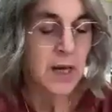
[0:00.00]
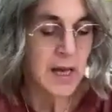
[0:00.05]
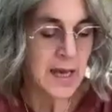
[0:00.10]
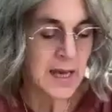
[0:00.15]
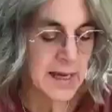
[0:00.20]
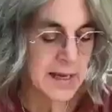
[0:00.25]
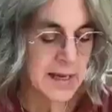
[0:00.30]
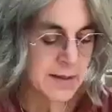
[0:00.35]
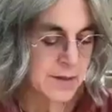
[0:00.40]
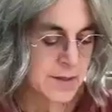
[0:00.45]

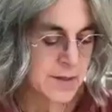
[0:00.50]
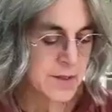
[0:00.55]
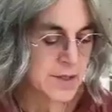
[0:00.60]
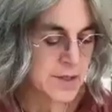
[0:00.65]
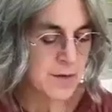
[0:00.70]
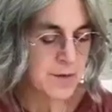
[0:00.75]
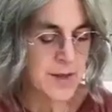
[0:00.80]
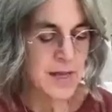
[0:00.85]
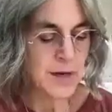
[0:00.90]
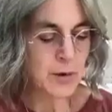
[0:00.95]
And
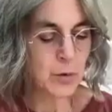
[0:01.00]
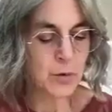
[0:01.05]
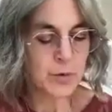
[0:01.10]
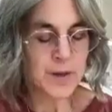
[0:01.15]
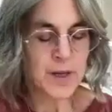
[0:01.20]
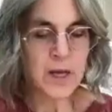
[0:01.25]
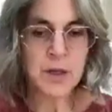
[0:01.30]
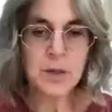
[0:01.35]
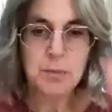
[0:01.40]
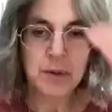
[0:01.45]
then all
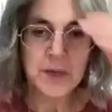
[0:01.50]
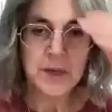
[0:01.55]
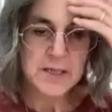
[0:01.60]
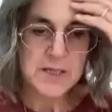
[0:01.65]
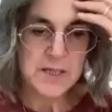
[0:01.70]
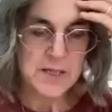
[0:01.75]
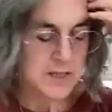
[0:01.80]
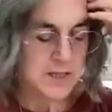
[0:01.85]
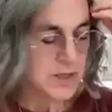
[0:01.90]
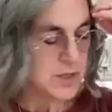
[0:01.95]
the other
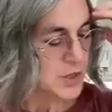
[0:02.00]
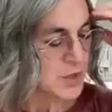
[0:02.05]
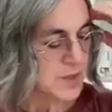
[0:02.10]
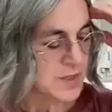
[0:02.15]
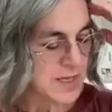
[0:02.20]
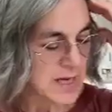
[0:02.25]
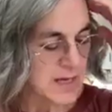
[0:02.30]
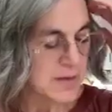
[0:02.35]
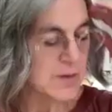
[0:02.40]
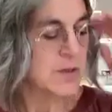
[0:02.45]
pieces, as you
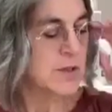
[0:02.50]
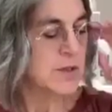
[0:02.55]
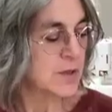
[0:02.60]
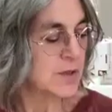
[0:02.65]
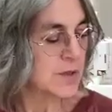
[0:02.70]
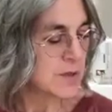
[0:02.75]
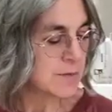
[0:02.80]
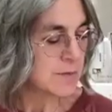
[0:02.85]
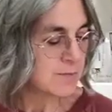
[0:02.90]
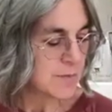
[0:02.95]
say, that are
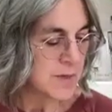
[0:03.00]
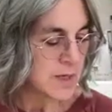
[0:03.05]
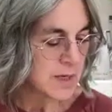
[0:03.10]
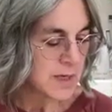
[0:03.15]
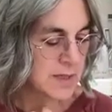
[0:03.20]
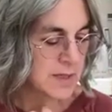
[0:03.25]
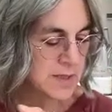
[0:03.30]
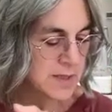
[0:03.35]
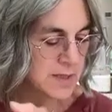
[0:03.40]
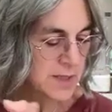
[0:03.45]

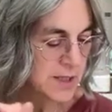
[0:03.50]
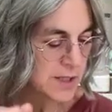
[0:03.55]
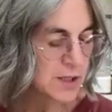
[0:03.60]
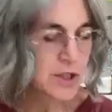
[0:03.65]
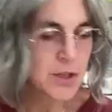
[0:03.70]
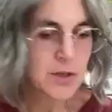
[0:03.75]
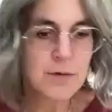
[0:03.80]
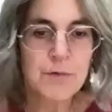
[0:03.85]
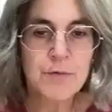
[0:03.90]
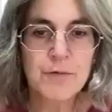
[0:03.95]
the
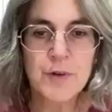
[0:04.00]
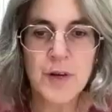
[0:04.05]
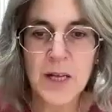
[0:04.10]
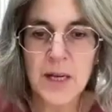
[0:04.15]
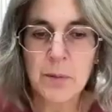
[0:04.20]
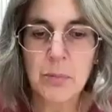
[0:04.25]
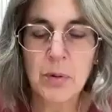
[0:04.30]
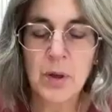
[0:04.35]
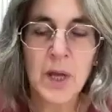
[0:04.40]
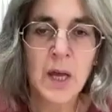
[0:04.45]
stitch and
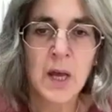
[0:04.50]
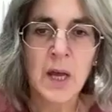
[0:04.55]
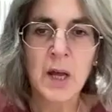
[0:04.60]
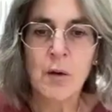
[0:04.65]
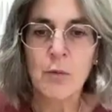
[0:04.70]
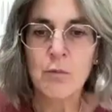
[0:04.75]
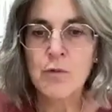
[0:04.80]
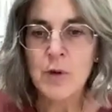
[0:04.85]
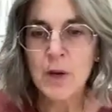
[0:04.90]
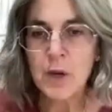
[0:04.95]
flip,
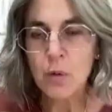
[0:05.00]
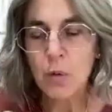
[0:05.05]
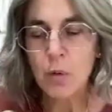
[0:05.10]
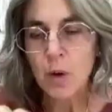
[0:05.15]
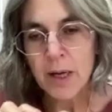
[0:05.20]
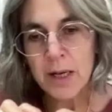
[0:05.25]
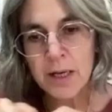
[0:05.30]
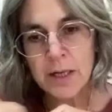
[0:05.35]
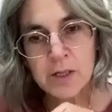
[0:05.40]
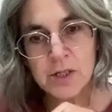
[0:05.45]

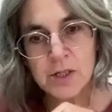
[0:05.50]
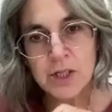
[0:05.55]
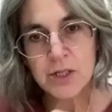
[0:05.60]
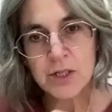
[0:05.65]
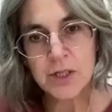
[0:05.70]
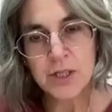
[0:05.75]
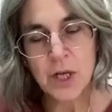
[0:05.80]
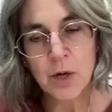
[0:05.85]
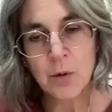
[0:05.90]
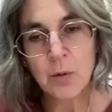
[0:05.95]
require you
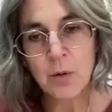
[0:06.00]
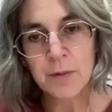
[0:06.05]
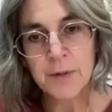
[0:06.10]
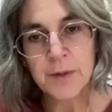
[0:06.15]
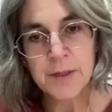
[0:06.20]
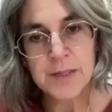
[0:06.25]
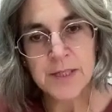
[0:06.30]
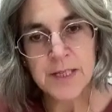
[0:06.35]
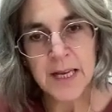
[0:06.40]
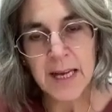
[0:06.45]
to sew
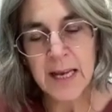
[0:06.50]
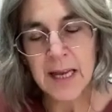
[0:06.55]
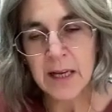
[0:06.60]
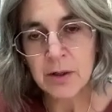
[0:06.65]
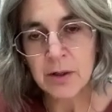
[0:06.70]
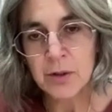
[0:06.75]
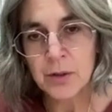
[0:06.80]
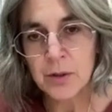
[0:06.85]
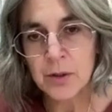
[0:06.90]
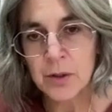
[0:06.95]
on the
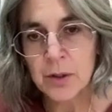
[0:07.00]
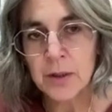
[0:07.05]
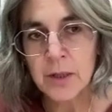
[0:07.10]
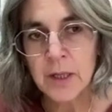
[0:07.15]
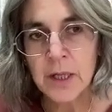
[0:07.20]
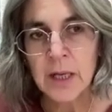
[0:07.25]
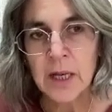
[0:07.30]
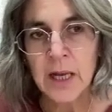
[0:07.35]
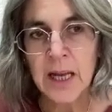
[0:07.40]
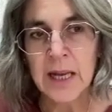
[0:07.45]
diagonal.
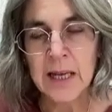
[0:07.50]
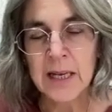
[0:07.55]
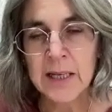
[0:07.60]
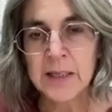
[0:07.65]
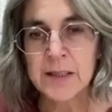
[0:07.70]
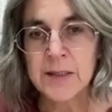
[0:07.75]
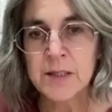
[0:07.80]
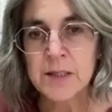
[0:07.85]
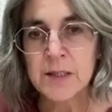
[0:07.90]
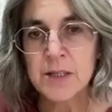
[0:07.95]

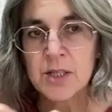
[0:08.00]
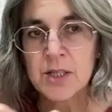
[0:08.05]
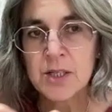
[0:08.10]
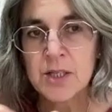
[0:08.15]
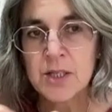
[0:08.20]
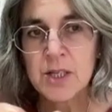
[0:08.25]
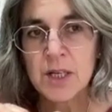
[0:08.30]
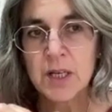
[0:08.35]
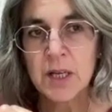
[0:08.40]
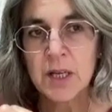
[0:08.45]
And
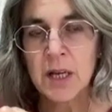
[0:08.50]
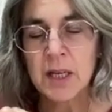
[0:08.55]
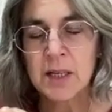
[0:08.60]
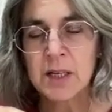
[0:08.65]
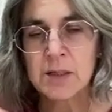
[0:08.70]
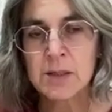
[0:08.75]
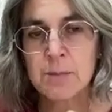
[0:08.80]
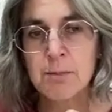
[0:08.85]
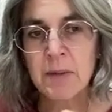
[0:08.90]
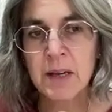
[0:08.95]

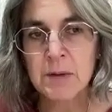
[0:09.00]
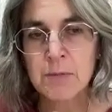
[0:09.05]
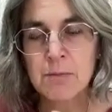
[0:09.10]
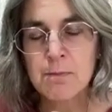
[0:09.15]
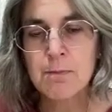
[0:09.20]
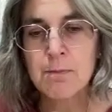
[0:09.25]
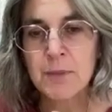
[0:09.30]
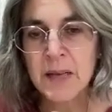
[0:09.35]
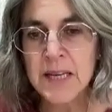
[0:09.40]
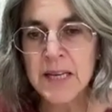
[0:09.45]
it's my
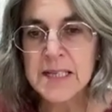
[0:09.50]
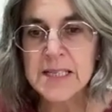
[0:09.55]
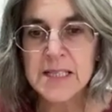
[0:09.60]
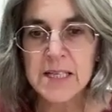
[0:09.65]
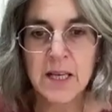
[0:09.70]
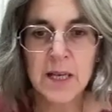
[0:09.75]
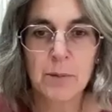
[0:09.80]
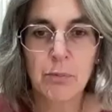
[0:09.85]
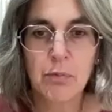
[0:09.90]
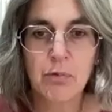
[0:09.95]
big
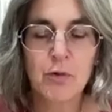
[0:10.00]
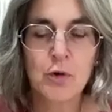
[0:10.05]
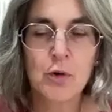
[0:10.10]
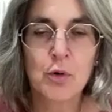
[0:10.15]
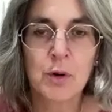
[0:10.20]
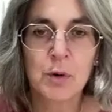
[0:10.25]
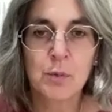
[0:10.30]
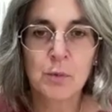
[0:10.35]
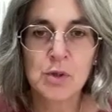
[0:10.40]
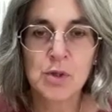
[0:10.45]
tip
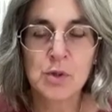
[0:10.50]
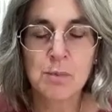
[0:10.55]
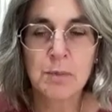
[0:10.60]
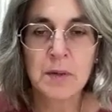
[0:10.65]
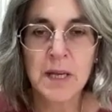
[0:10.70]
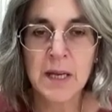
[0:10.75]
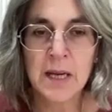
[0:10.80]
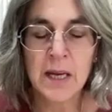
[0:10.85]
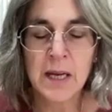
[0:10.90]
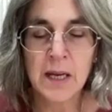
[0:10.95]
for it would
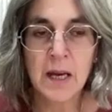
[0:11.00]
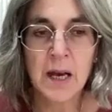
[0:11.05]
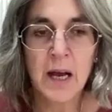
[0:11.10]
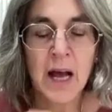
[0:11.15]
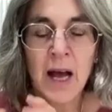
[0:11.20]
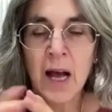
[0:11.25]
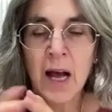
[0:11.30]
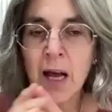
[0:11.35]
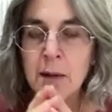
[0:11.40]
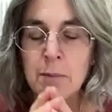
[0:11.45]
be
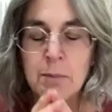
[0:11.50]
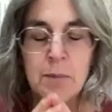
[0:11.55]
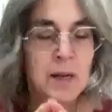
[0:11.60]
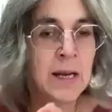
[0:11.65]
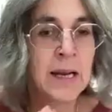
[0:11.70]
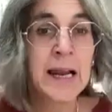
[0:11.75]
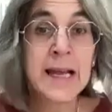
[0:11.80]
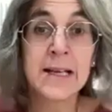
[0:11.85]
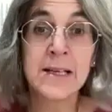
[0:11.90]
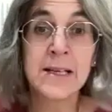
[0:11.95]
I'm a
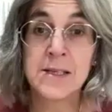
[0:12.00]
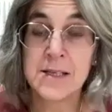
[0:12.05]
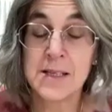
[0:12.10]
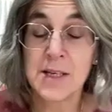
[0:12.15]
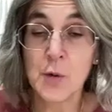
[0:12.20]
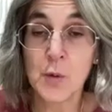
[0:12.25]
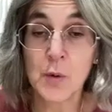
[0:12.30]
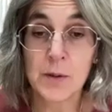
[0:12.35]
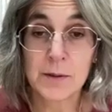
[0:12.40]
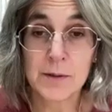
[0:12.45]
lazy
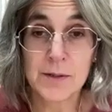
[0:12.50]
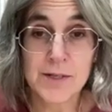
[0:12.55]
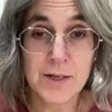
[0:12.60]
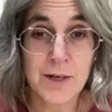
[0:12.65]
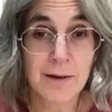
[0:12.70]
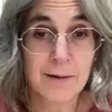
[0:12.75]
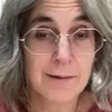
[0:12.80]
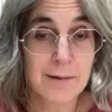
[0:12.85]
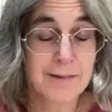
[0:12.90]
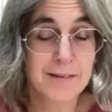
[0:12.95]

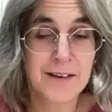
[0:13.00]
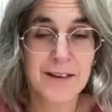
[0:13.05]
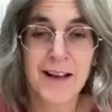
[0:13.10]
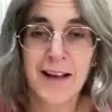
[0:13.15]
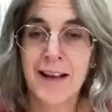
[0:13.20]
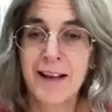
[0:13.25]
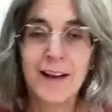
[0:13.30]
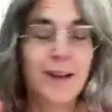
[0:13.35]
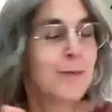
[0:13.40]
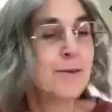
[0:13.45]
quilter.
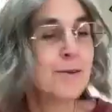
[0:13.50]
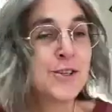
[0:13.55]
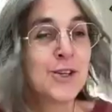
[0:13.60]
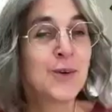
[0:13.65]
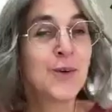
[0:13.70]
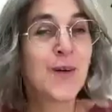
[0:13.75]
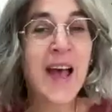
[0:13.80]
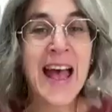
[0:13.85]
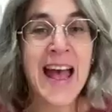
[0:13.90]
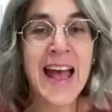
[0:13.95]
I don't
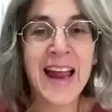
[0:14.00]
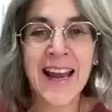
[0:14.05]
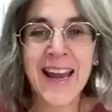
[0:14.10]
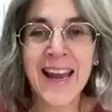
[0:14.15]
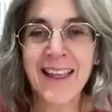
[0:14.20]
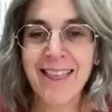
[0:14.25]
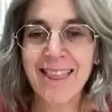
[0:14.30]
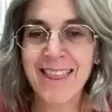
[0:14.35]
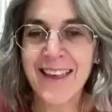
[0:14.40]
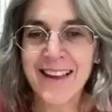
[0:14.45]
do
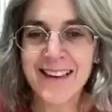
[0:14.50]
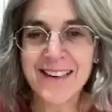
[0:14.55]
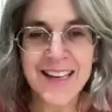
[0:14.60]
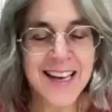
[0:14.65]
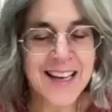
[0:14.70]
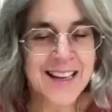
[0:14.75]
anything that